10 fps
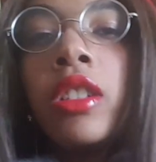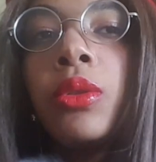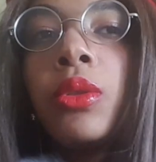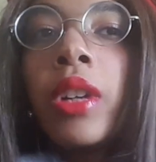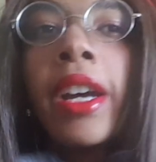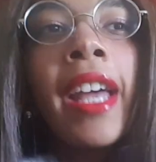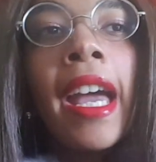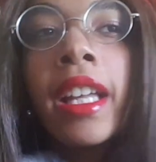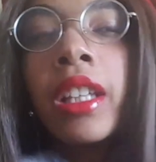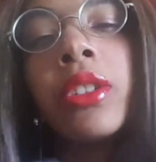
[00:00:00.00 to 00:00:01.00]
And then you
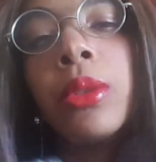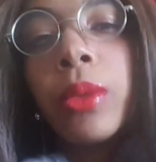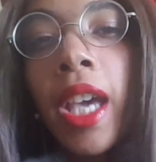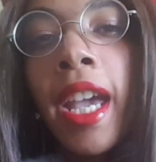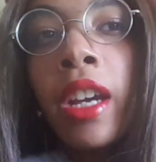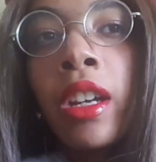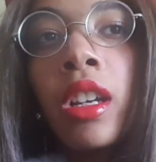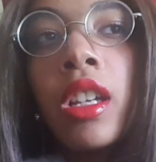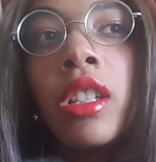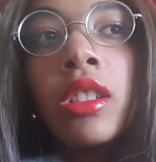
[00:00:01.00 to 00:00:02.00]
try to act like you
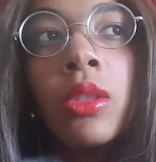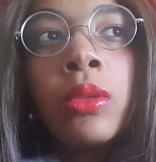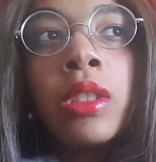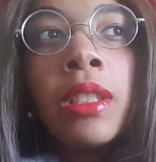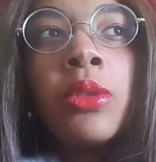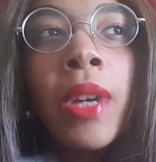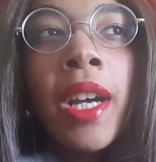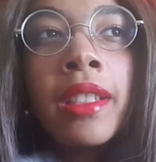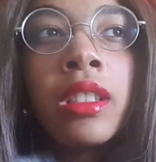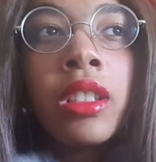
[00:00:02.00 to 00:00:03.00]
care, and it's only
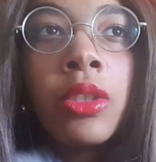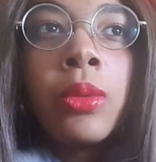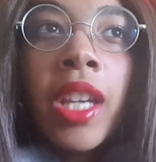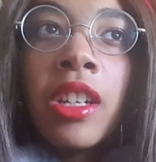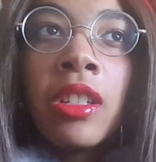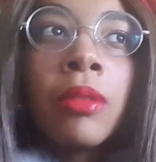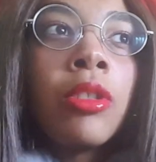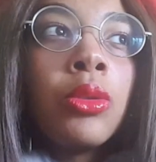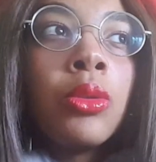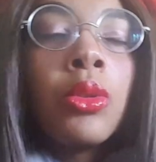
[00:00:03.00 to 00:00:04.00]
you acting like you
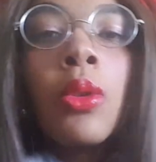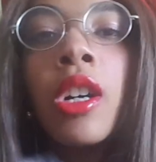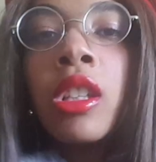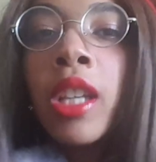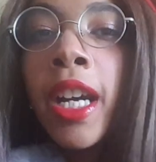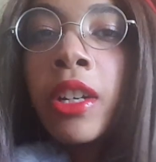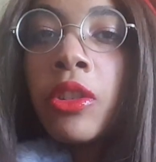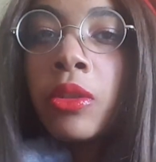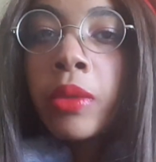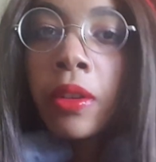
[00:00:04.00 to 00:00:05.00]
care because you go
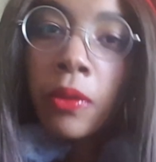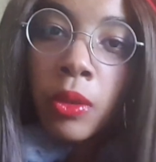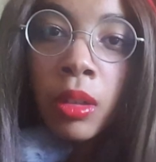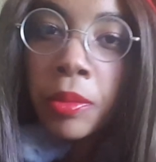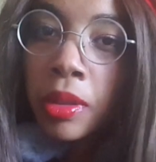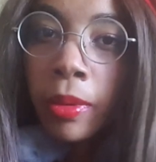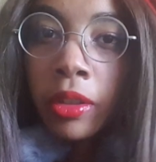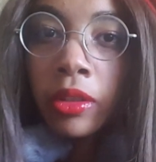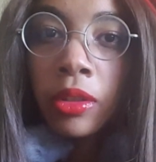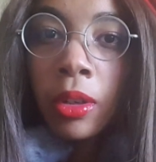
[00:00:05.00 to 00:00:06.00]
online and you read
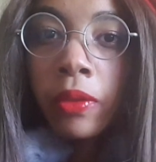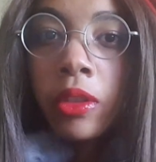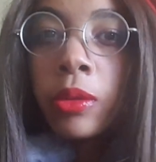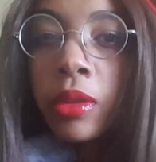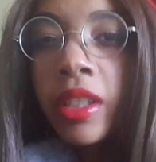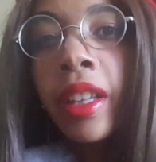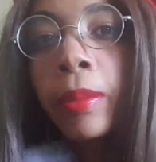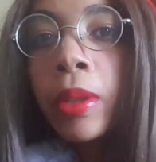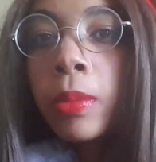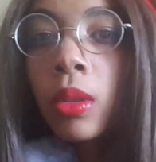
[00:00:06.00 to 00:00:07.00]
forums about yourself, and you
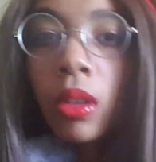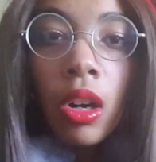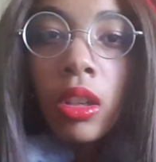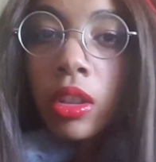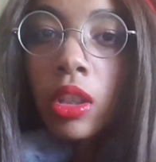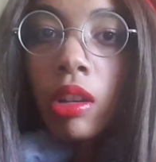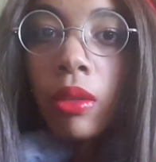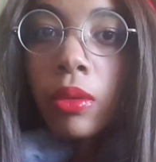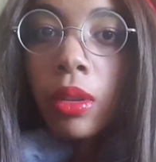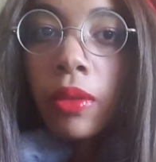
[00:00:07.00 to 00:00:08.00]
see that people are
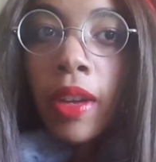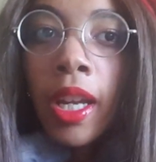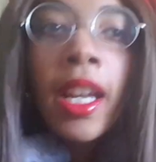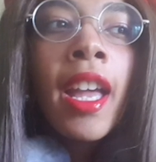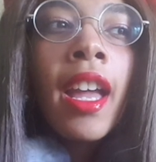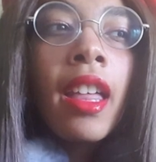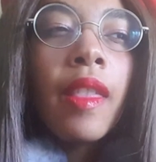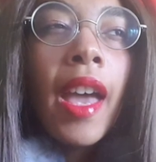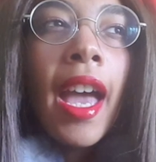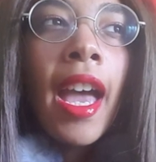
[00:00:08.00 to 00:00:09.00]
calling you out for the fact
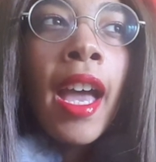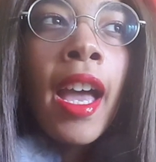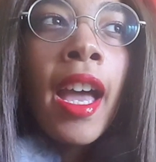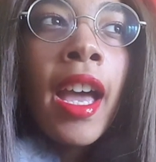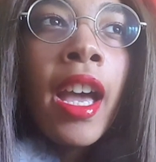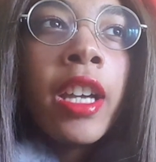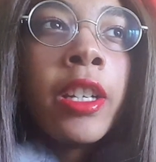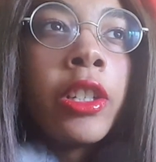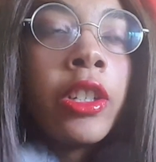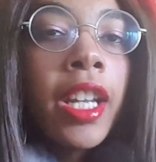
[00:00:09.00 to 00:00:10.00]

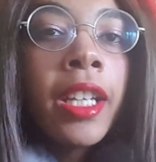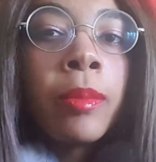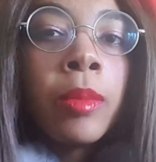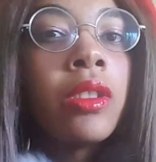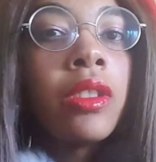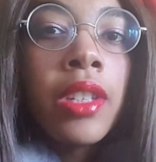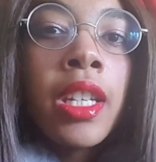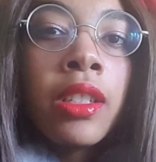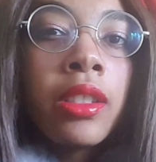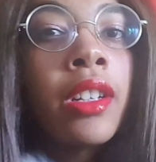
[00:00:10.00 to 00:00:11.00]
that your
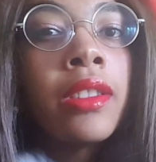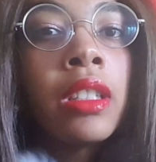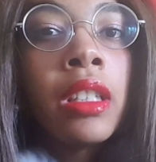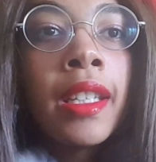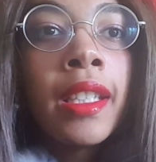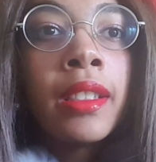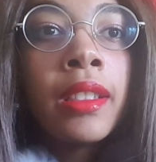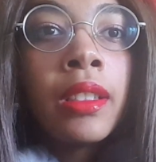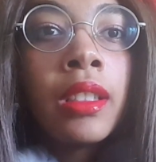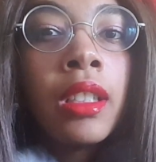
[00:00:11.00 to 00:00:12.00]
neckbeards are saying disgusting
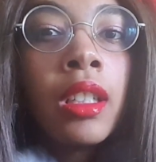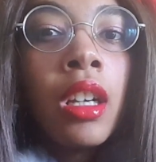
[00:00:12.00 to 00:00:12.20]
things.